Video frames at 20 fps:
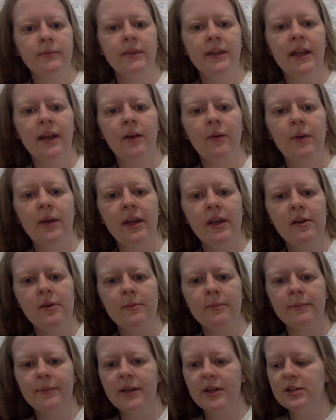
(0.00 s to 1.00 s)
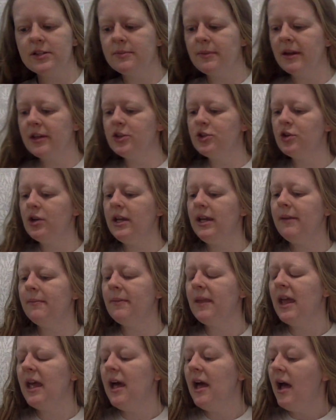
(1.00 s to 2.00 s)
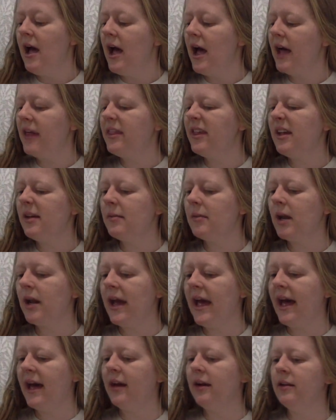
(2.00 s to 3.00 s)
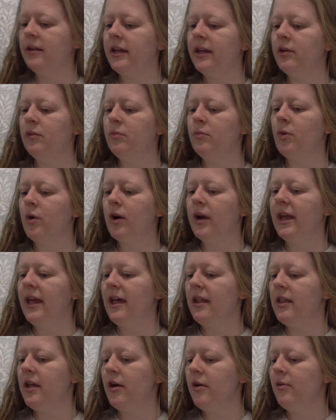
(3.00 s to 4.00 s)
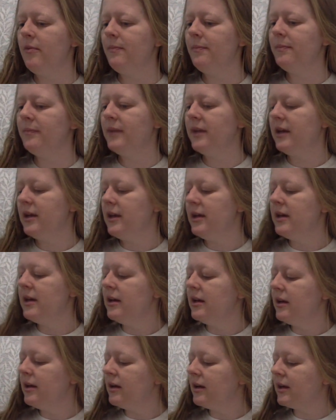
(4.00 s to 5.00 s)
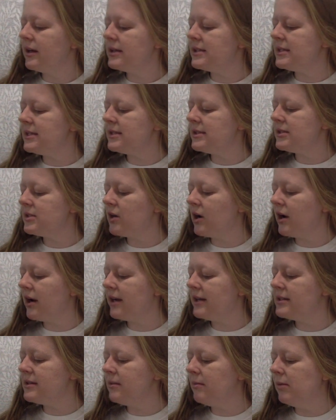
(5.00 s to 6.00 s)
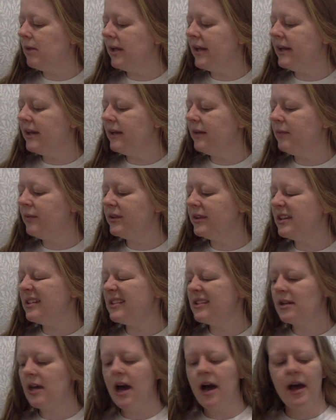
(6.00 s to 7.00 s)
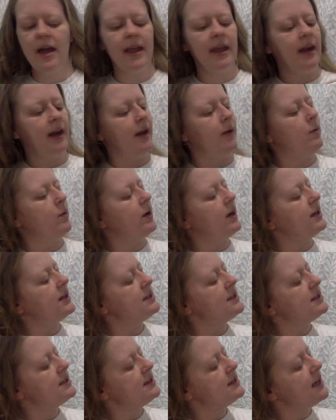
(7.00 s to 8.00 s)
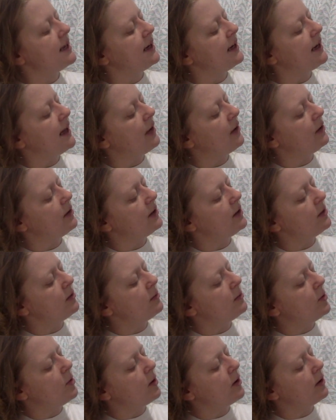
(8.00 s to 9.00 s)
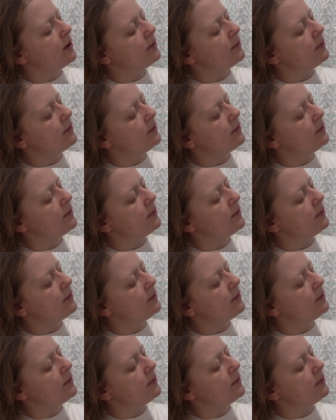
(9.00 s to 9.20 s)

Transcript: Here we go. There's my tree. I think I'm going to add a little more yellow because it's starting to blend in with the sky and I want it to stand out a little more.